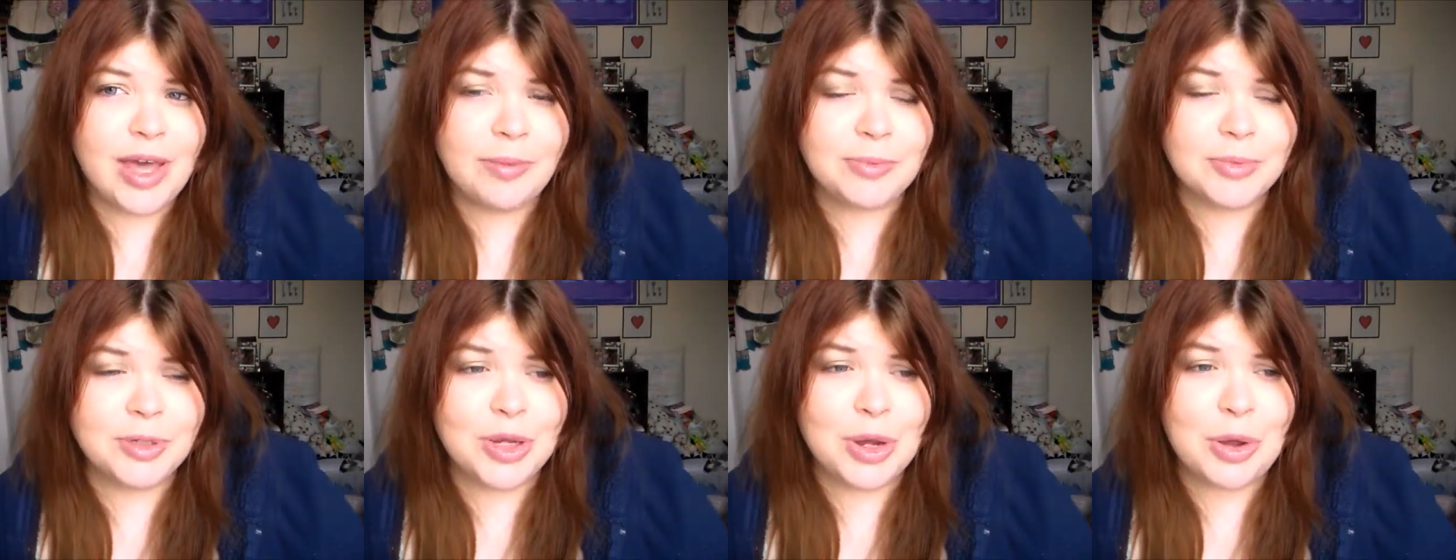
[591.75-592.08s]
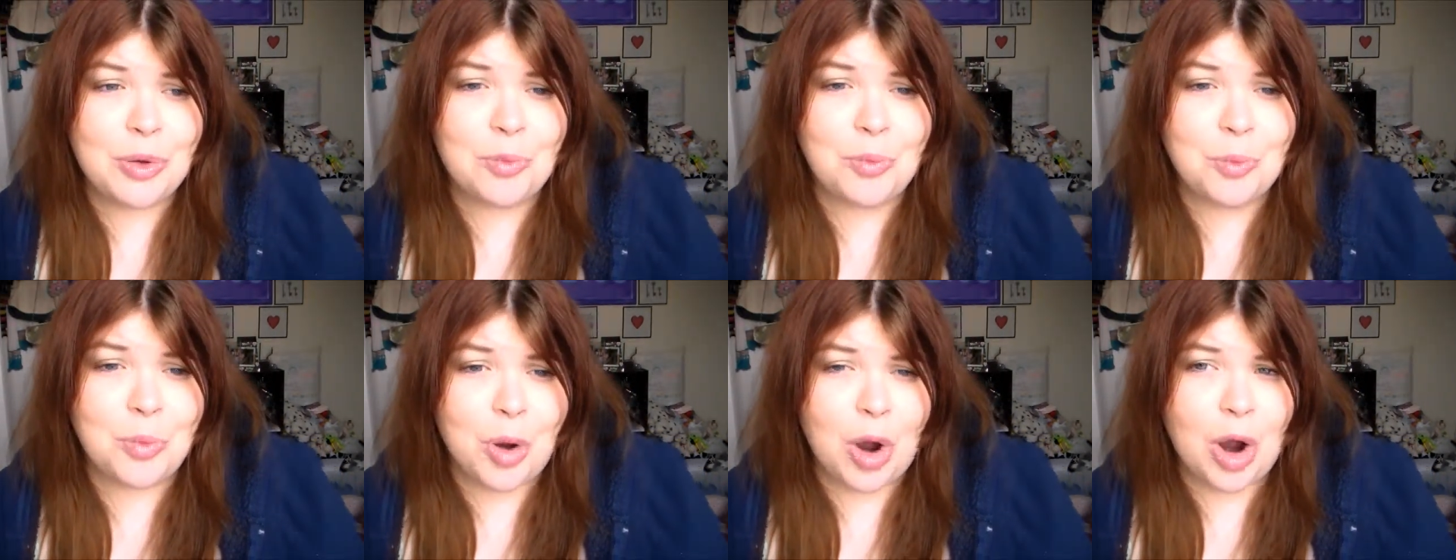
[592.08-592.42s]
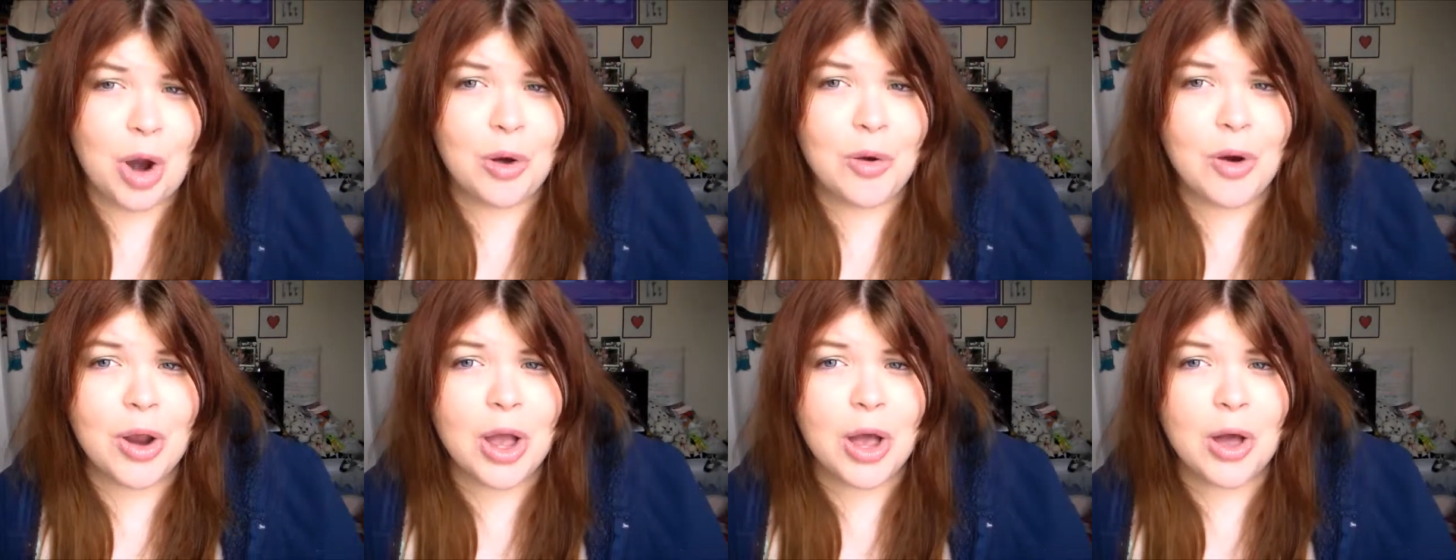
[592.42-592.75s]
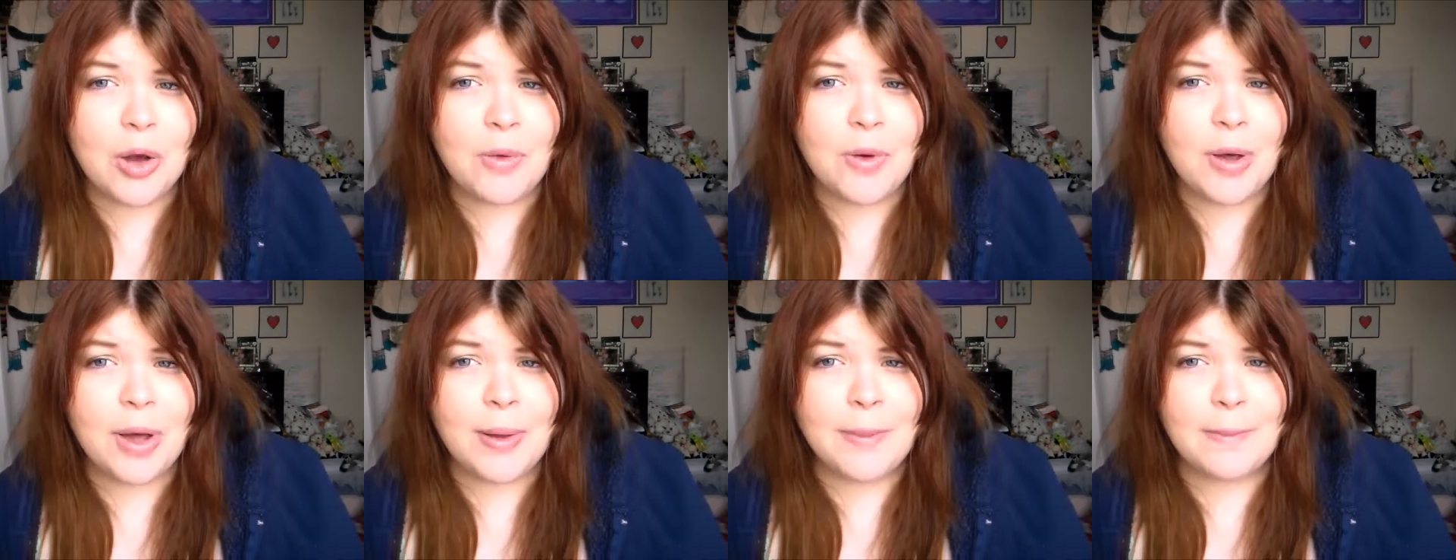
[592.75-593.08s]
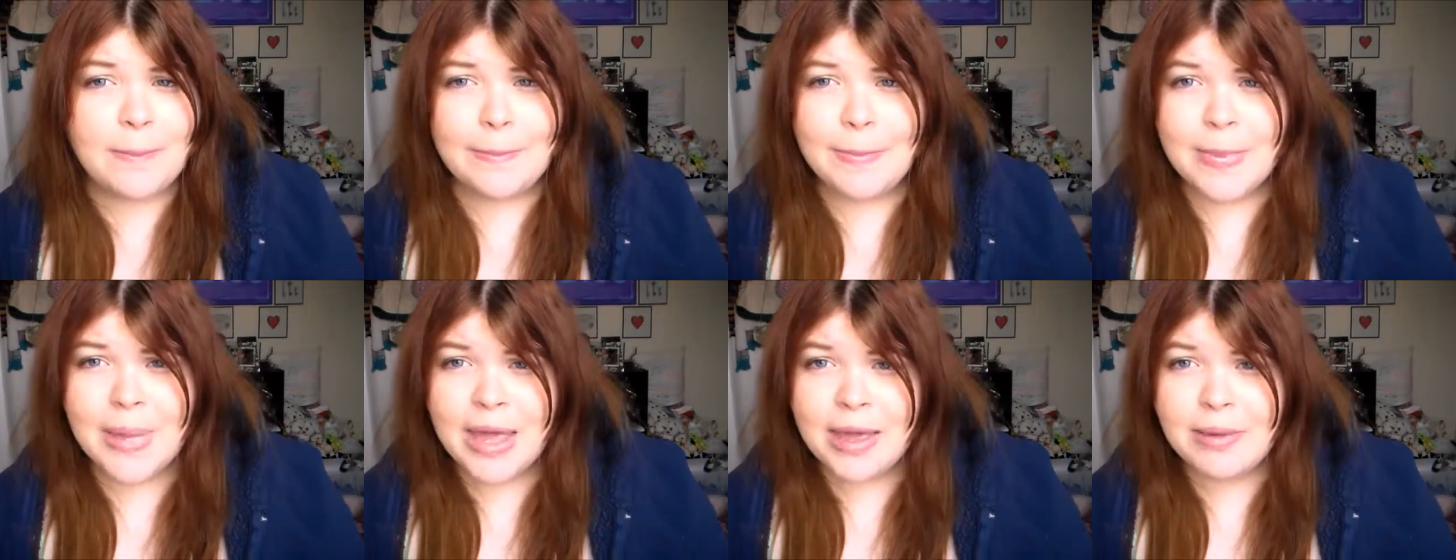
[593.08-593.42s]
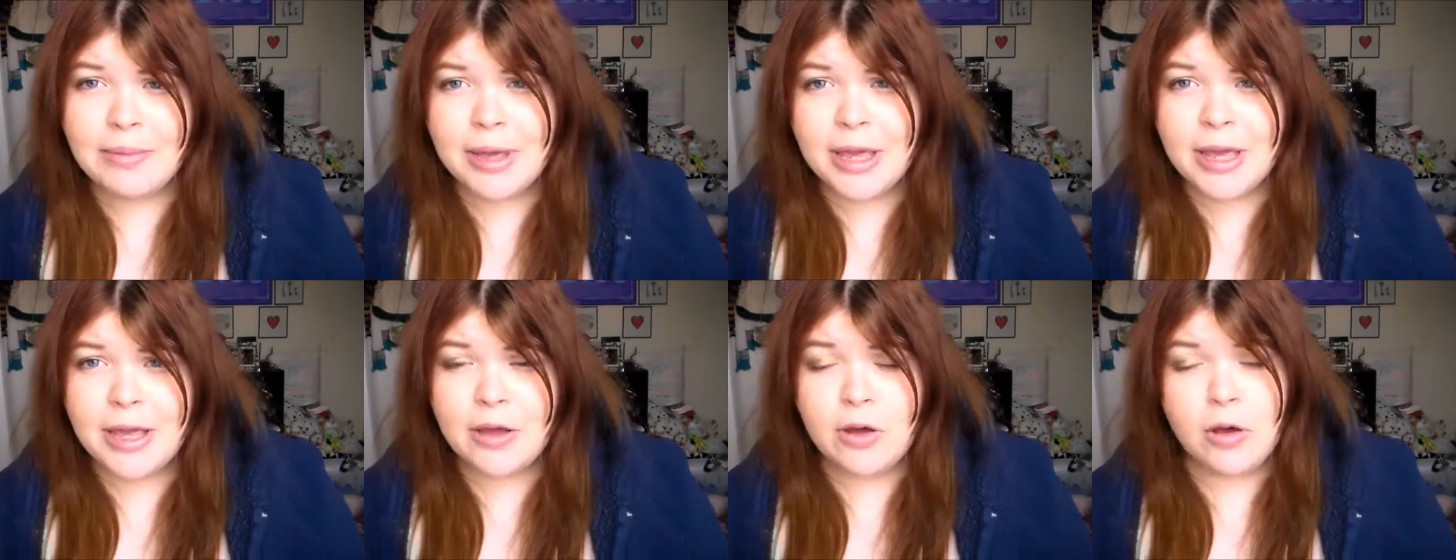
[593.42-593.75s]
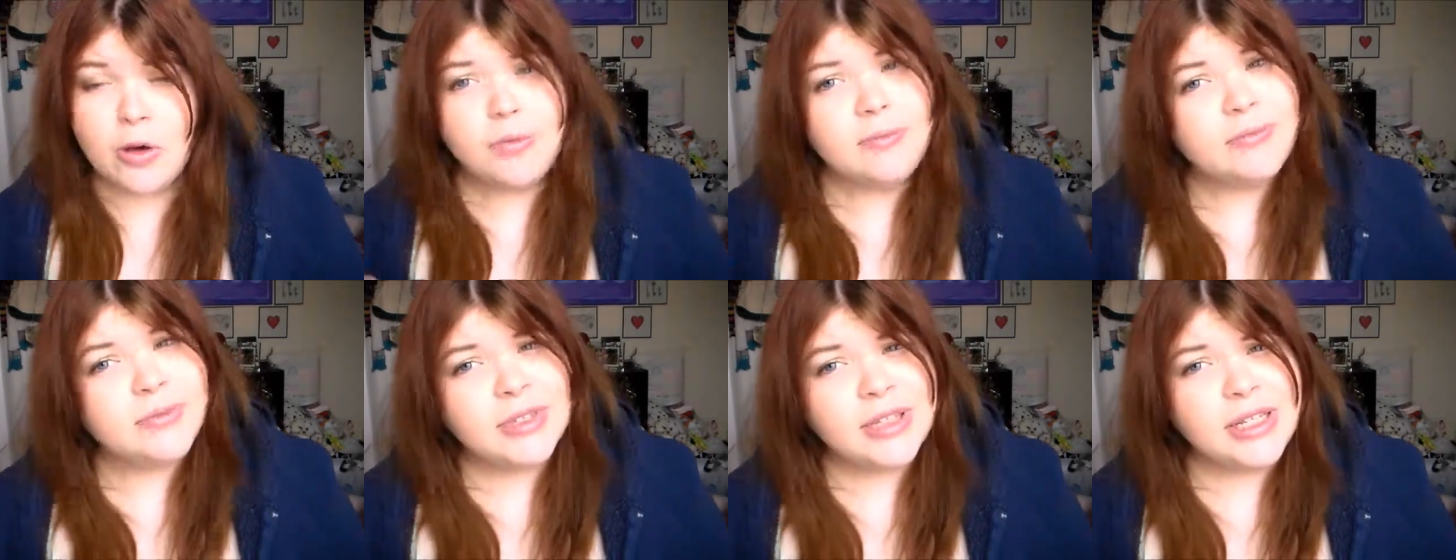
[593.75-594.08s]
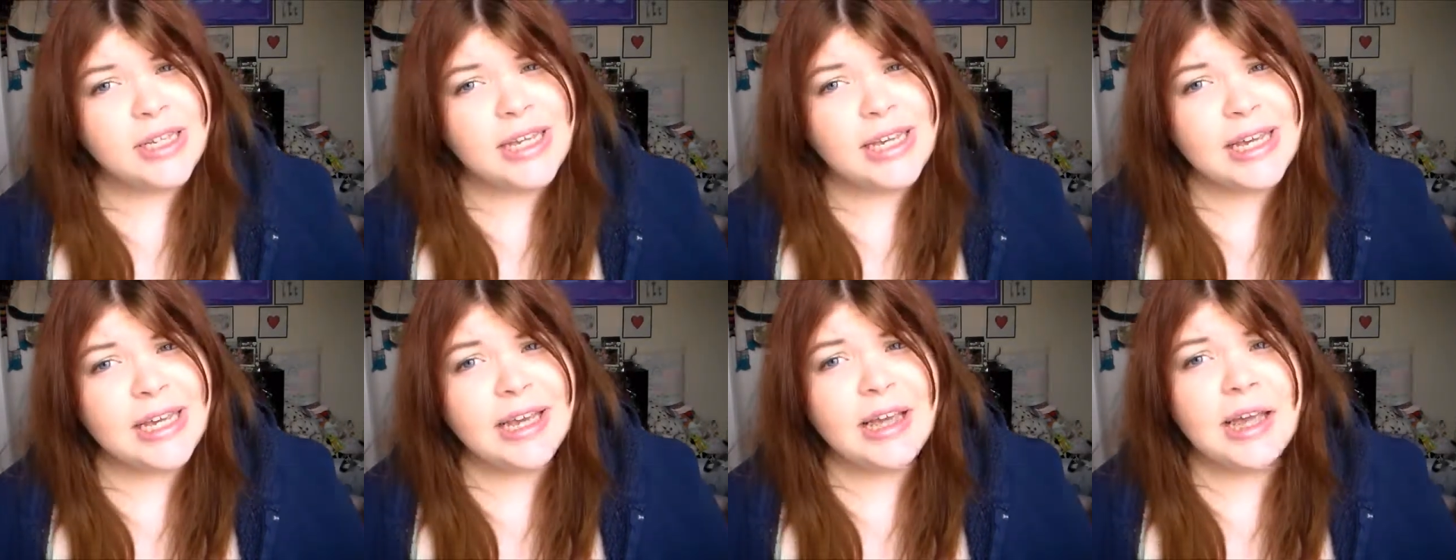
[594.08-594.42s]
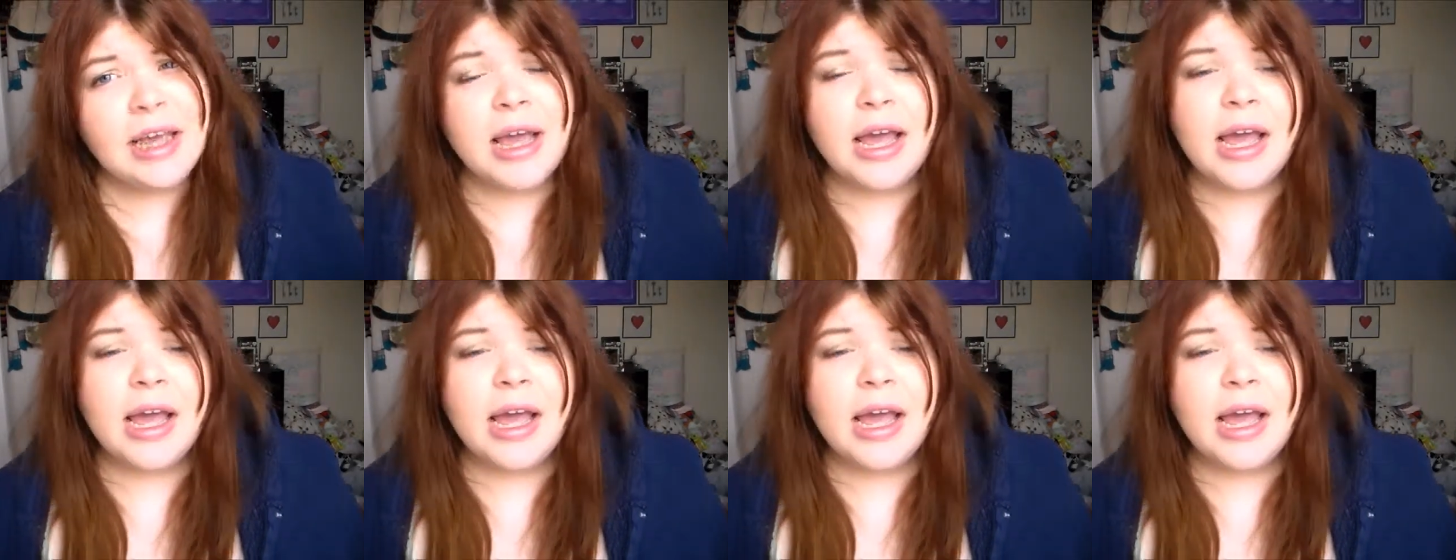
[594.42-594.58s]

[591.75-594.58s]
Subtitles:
up tomorrow, maybe, hopefully.